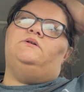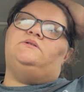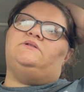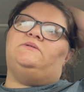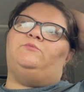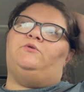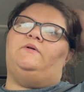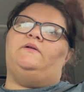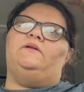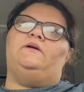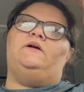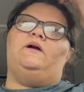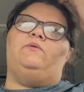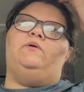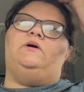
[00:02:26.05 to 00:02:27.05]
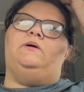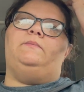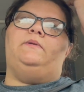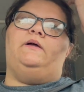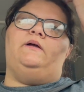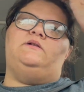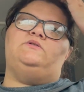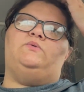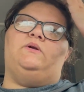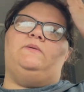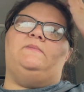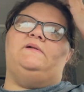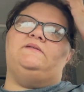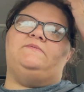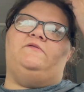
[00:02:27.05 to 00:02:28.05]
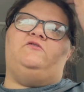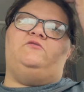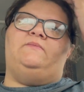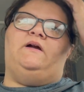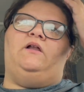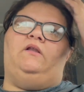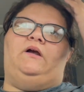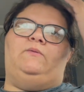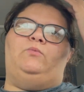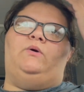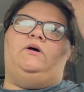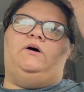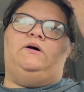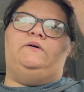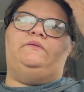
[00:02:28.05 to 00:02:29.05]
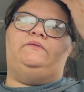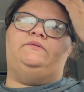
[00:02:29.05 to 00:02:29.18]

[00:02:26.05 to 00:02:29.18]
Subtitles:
Somewhere around there. I woke up like 20 minutes before my alarm went off.